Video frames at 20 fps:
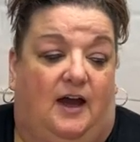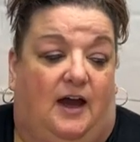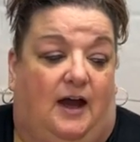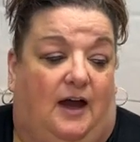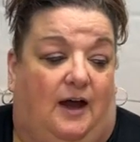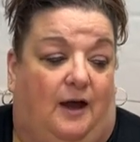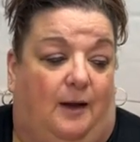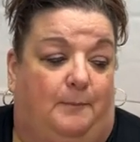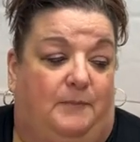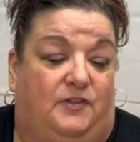
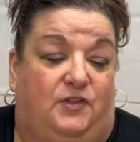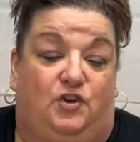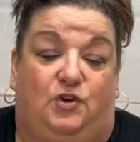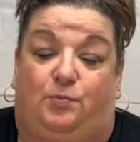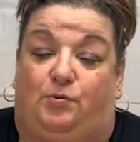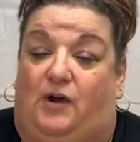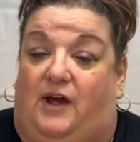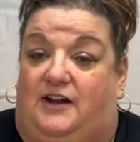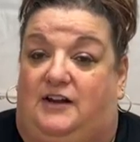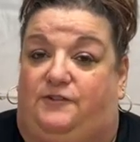Um, a new
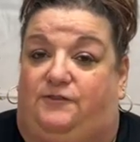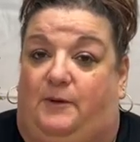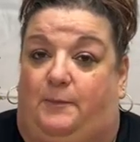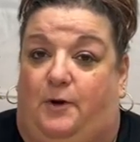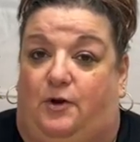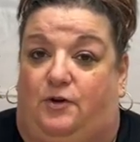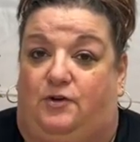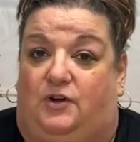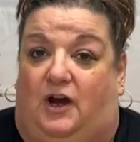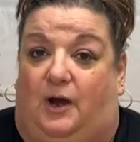product from
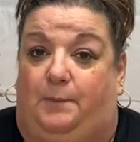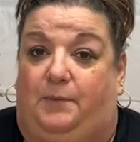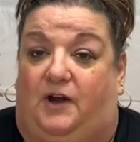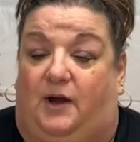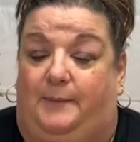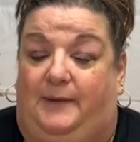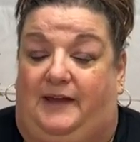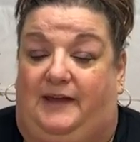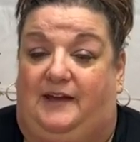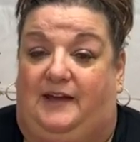our
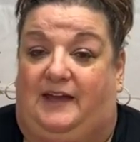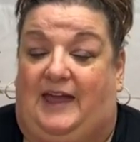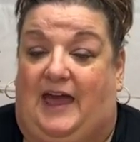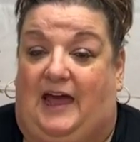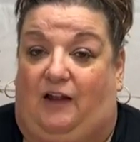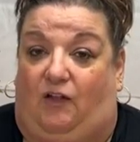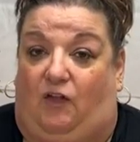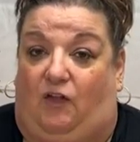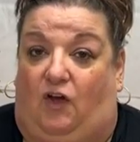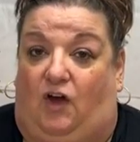upcoming
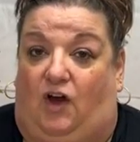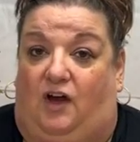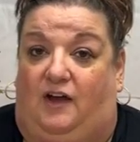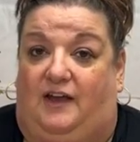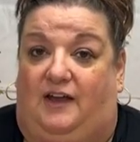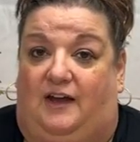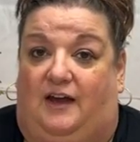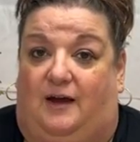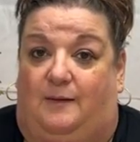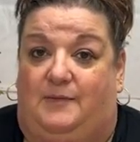
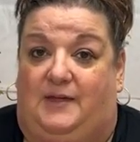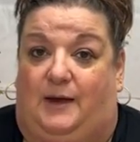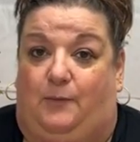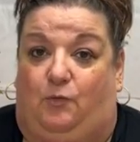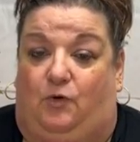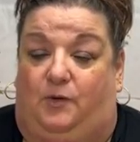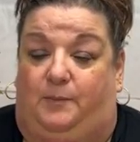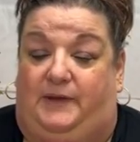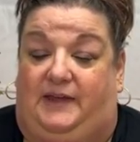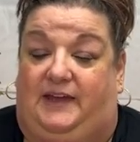catalog um,
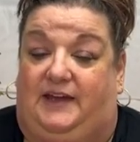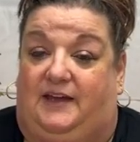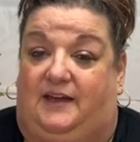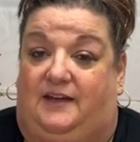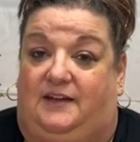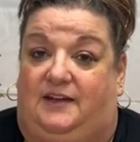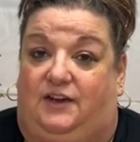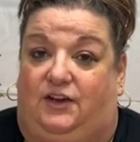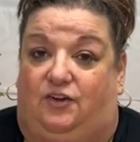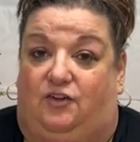that will
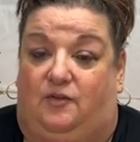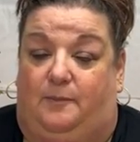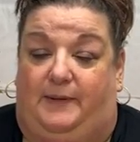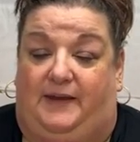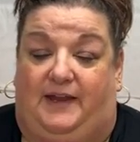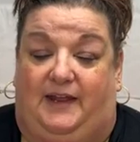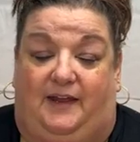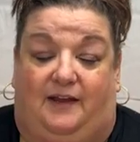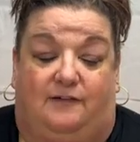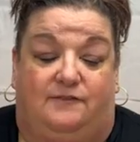begin here the
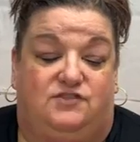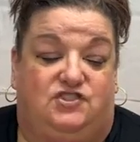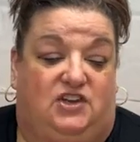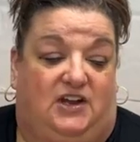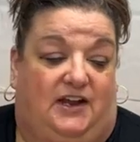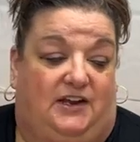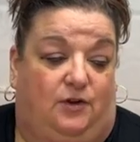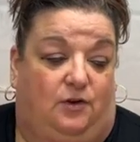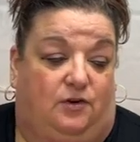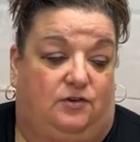beginning of
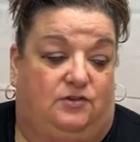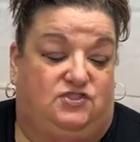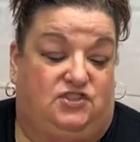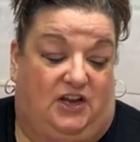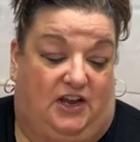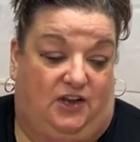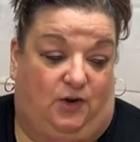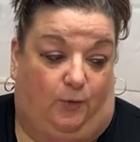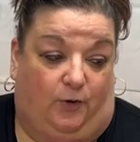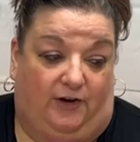Janu
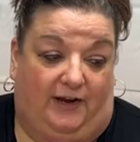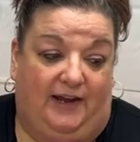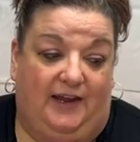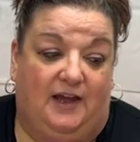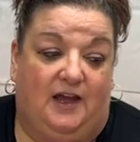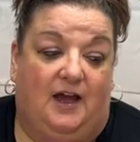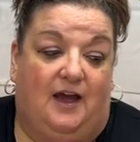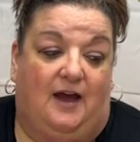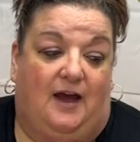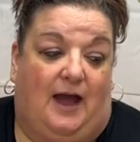
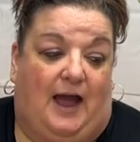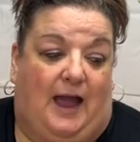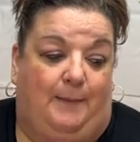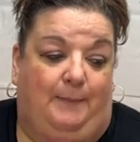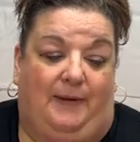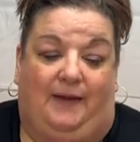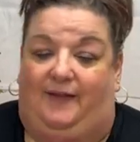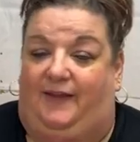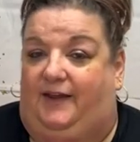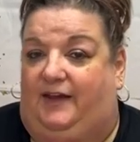January.
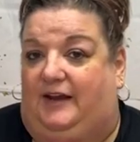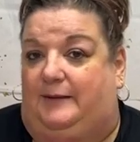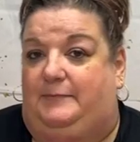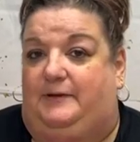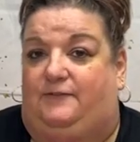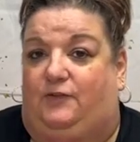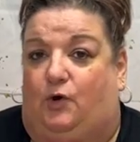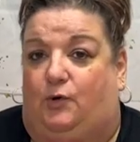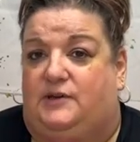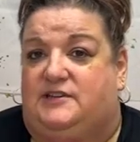I'm mainly going
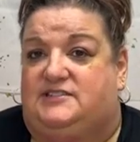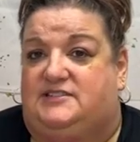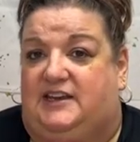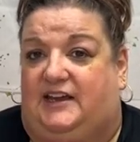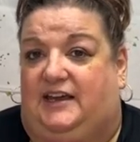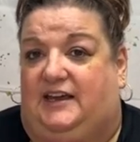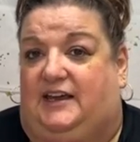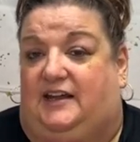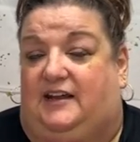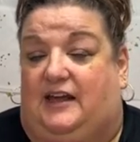to be
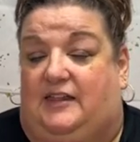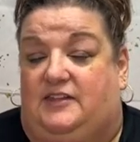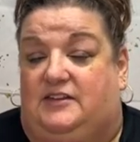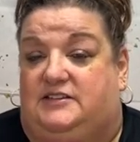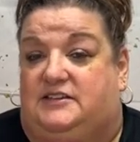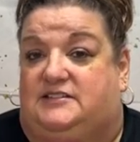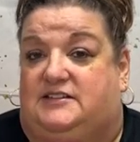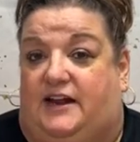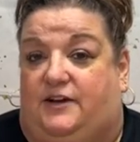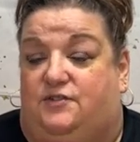focusing in on
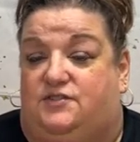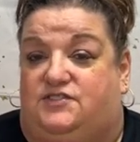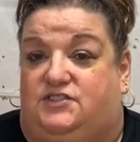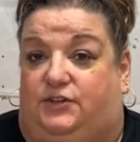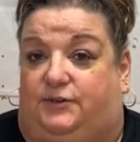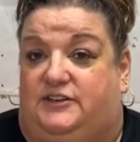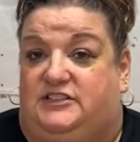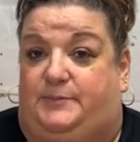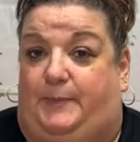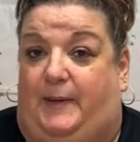the designer
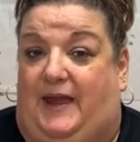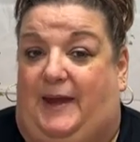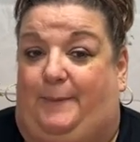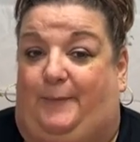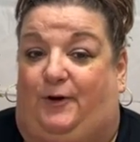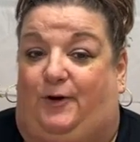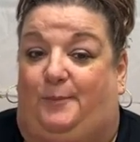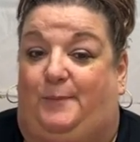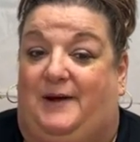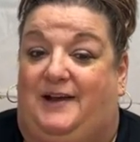series
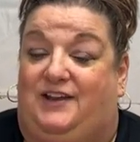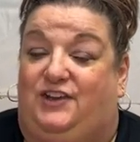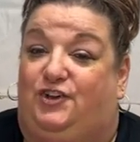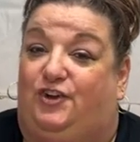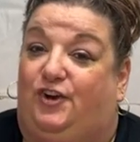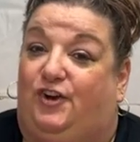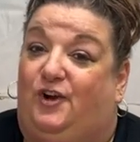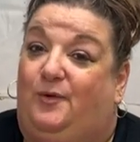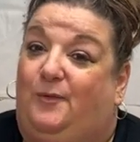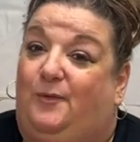paper, but
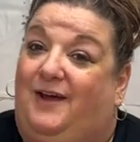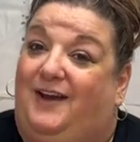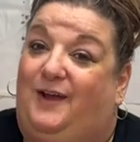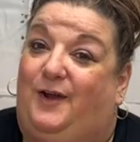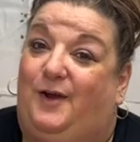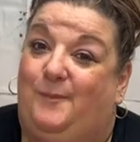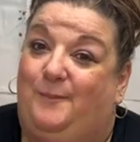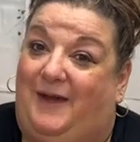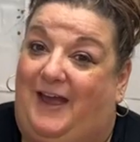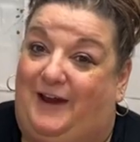you're going to want
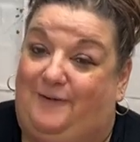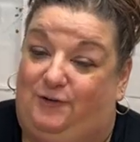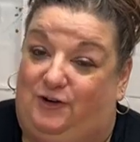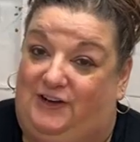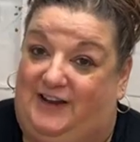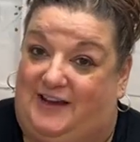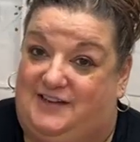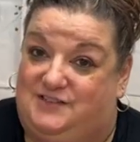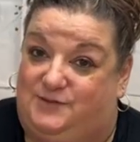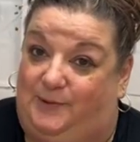to come back for
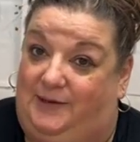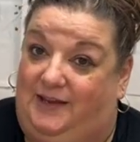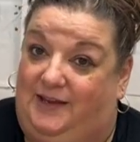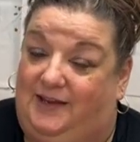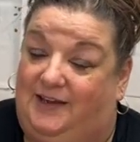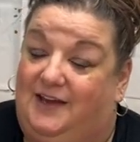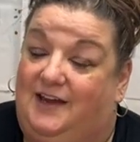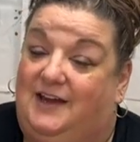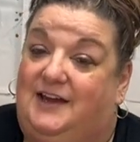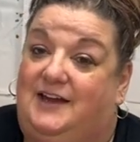next
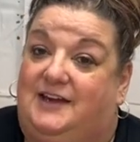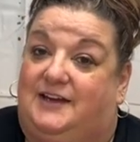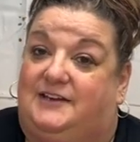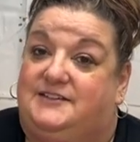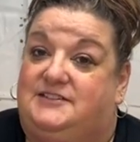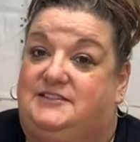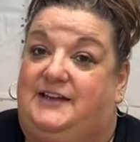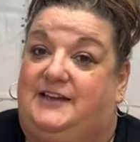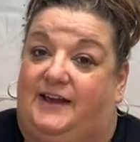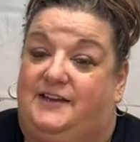week
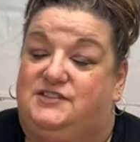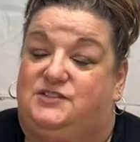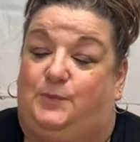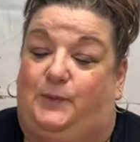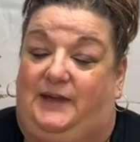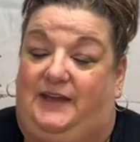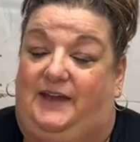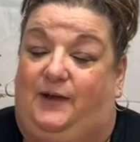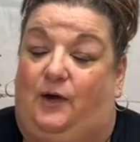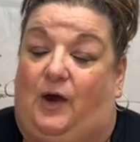because next
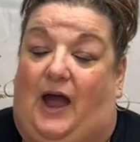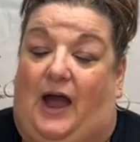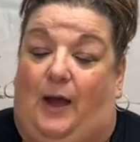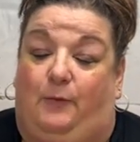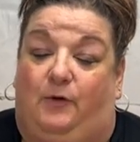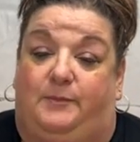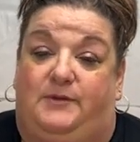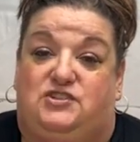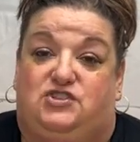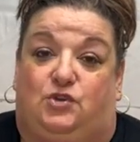week
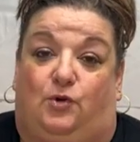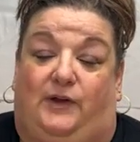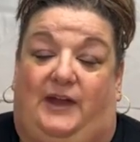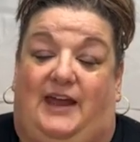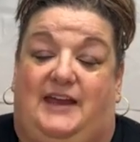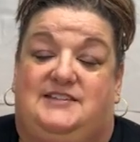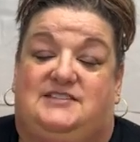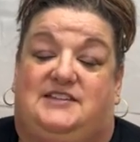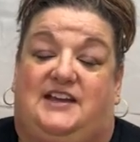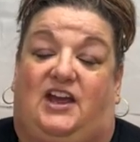I will be
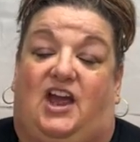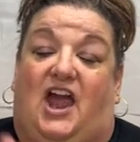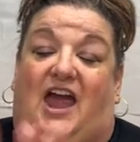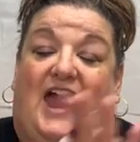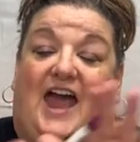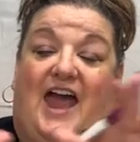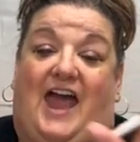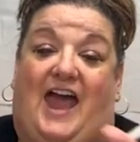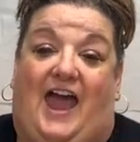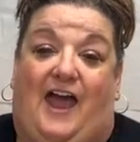showcasing
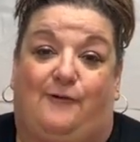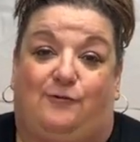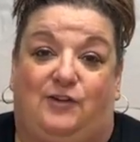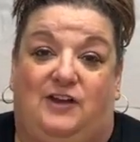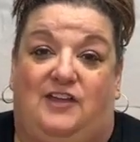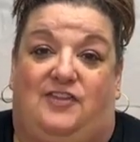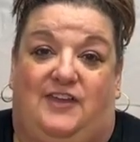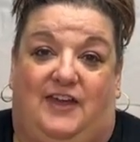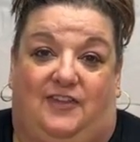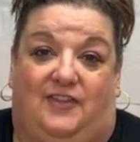
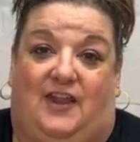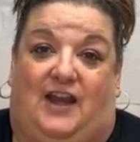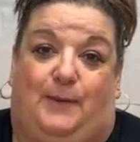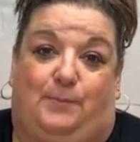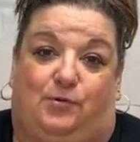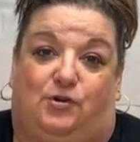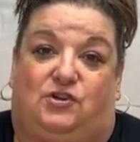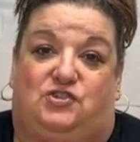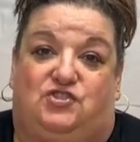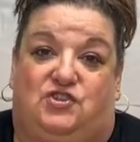everything that
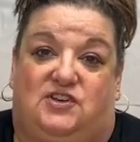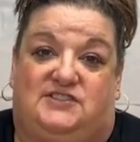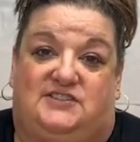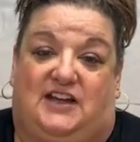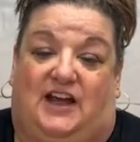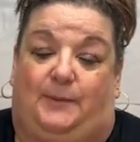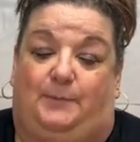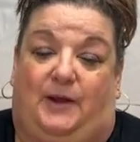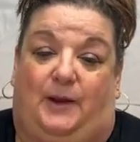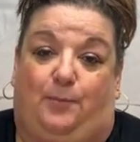I
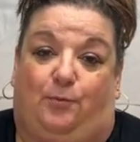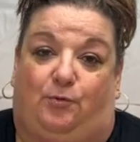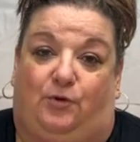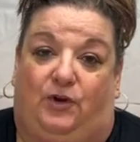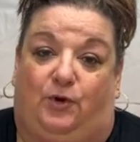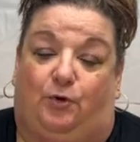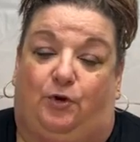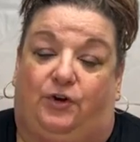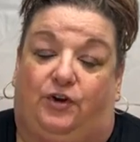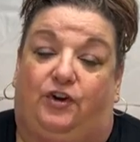purchased on my
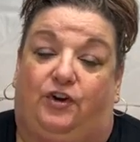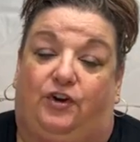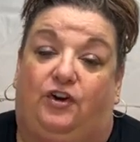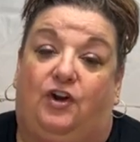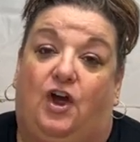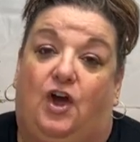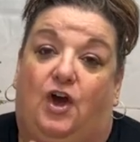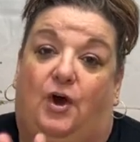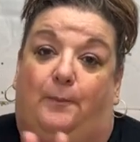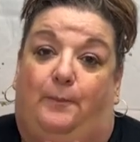
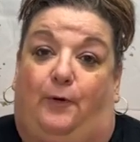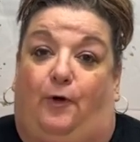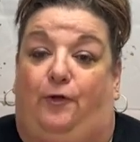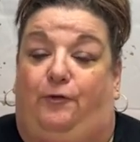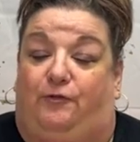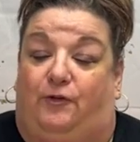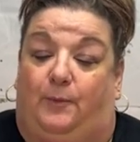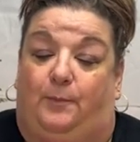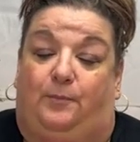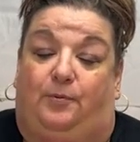pre-order,
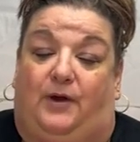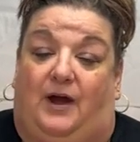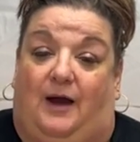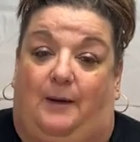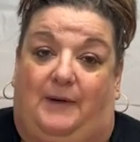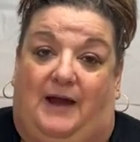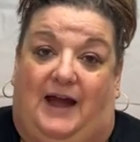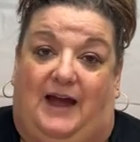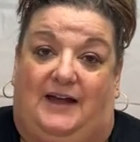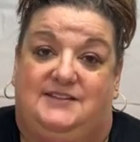both from
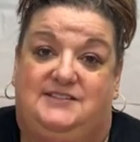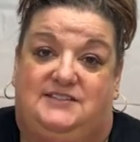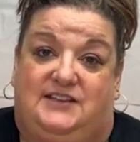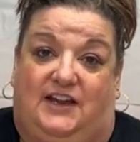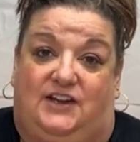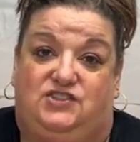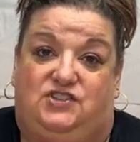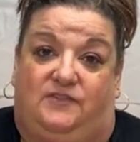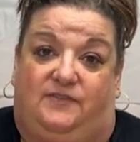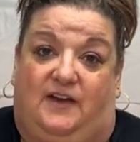um,
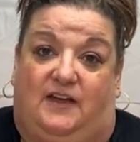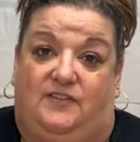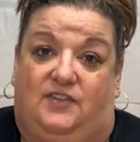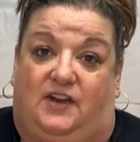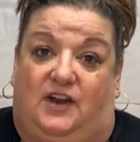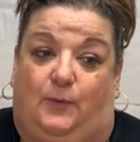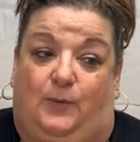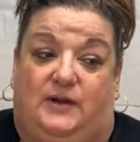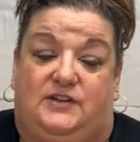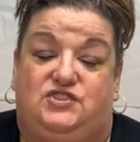stage event
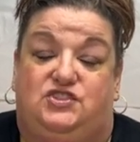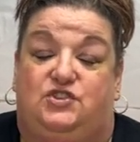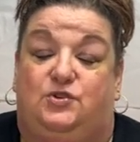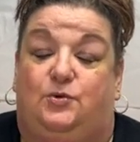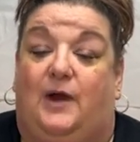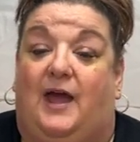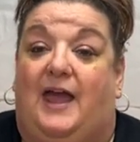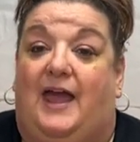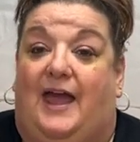that I went to